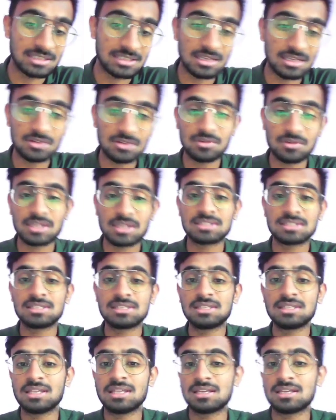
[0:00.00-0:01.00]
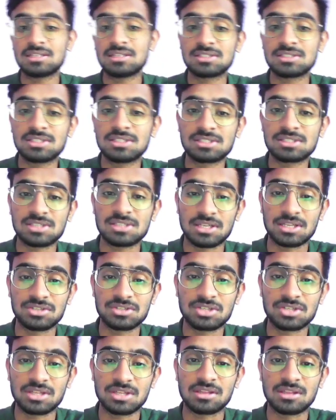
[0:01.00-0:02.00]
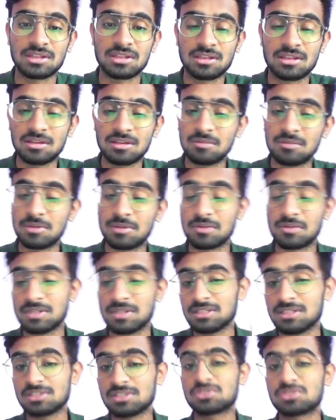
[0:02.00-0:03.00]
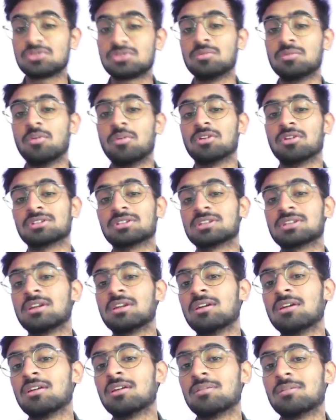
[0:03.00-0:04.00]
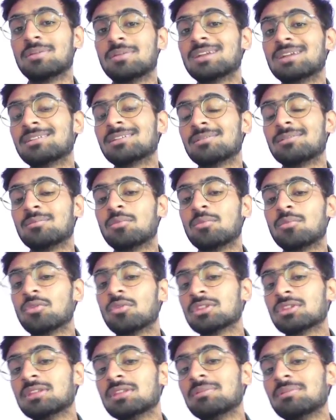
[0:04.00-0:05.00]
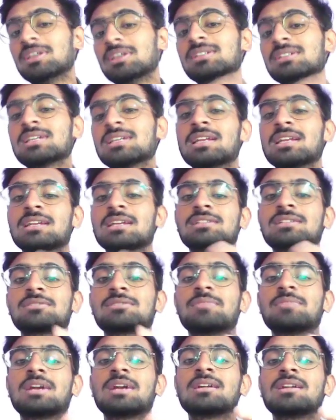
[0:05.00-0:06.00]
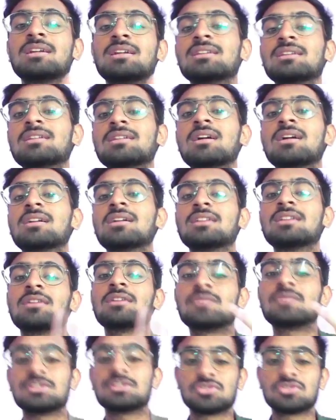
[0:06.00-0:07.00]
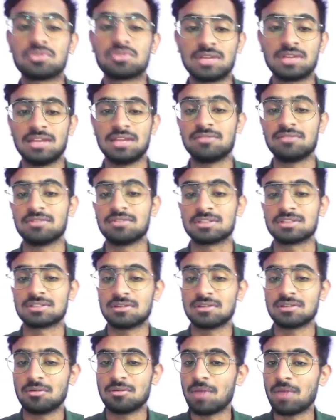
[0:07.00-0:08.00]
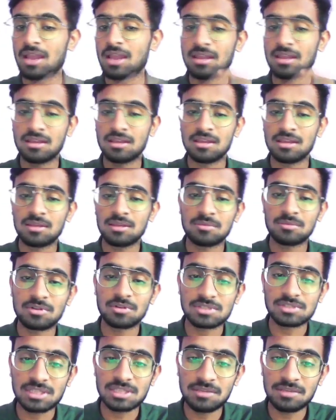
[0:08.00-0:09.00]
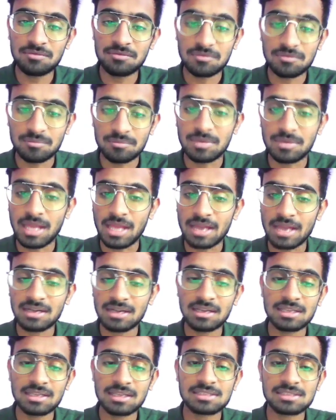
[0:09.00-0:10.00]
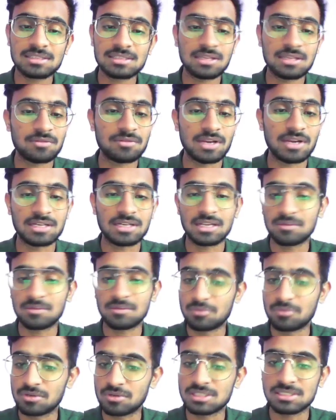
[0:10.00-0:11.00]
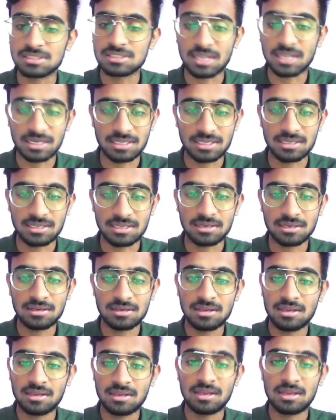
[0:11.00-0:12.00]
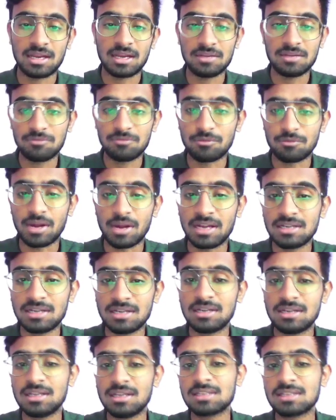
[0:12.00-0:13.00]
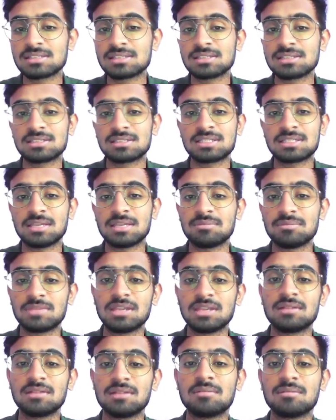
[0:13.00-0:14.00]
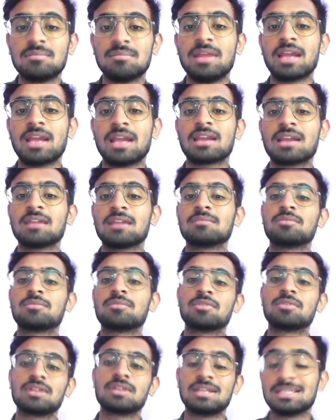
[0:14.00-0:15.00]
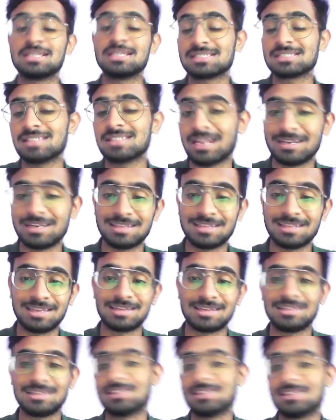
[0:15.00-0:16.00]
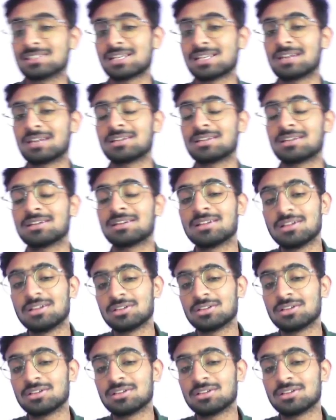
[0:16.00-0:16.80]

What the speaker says: Here you can see there is this tension between these two pawns, but both the players are expecting the other one should take first. Why? Because if black takes, then white can put his knight here, and if white takes, same thing, black can put his knight there in the center.